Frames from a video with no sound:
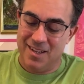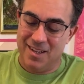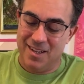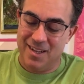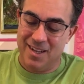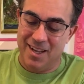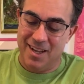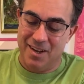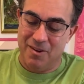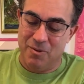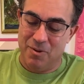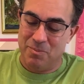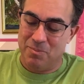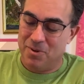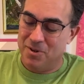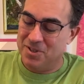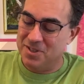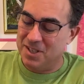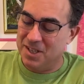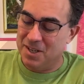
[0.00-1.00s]
1
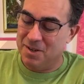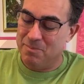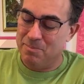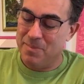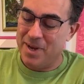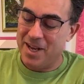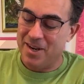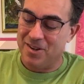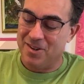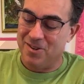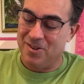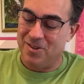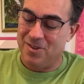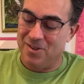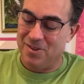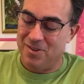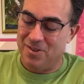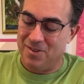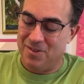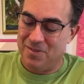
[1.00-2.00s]
person in
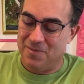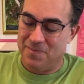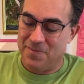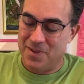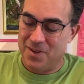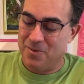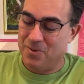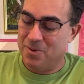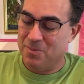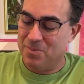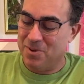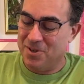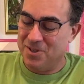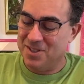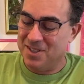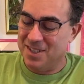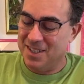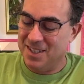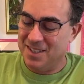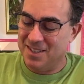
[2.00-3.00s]
medical, 1
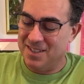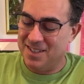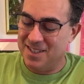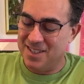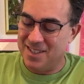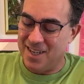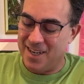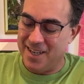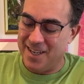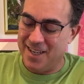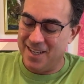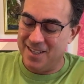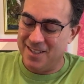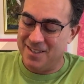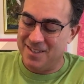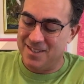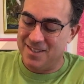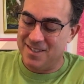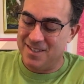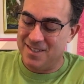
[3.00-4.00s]
person in
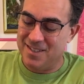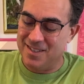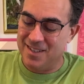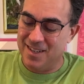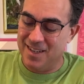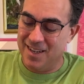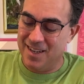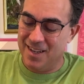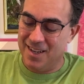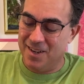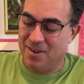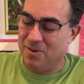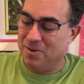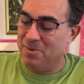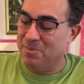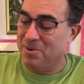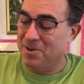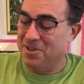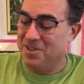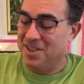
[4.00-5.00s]
science, 1
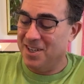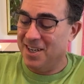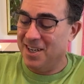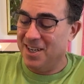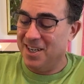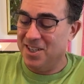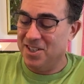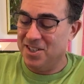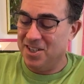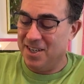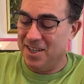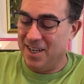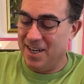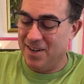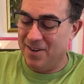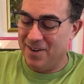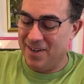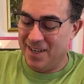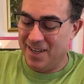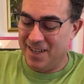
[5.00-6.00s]
person in
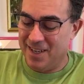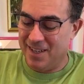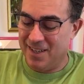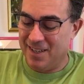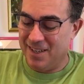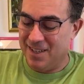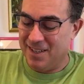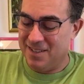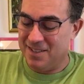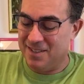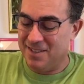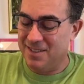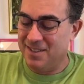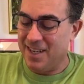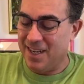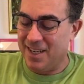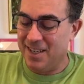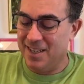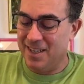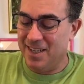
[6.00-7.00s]
engineering, a
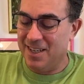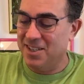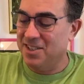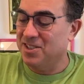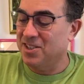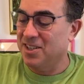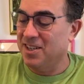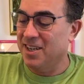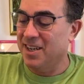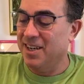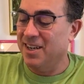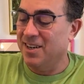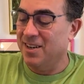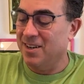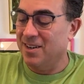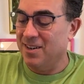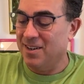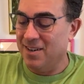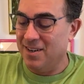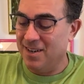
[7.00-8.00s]
2nd
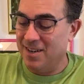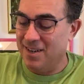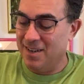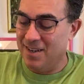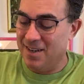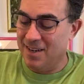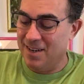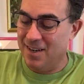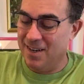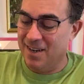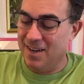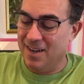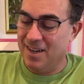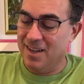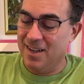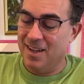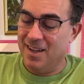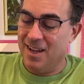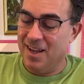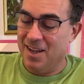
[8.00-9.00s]
engineer,
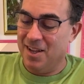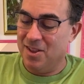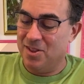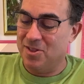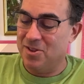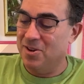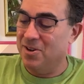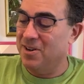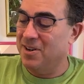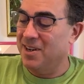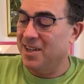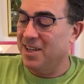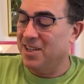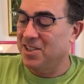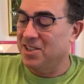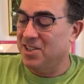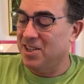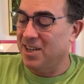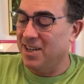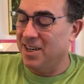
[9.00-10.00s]
a 3rd
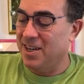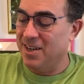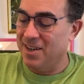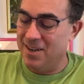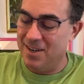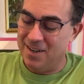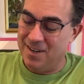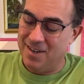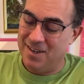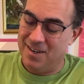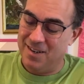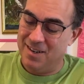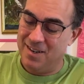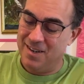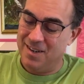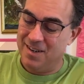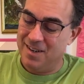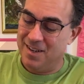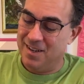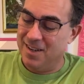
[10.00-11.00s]
engineer,
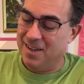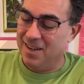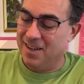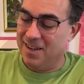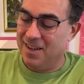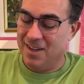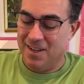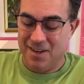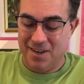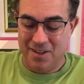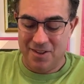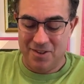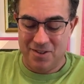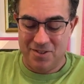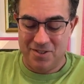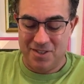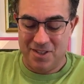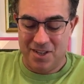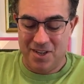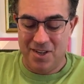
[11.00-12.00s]
another
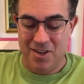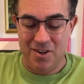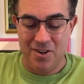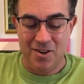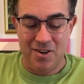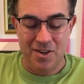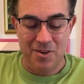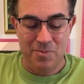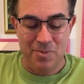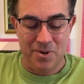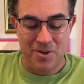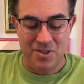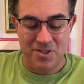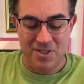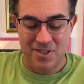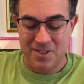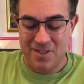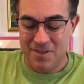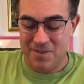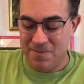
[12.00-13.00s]
security
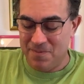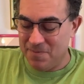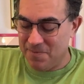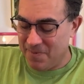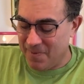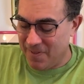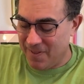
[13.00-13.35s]
person,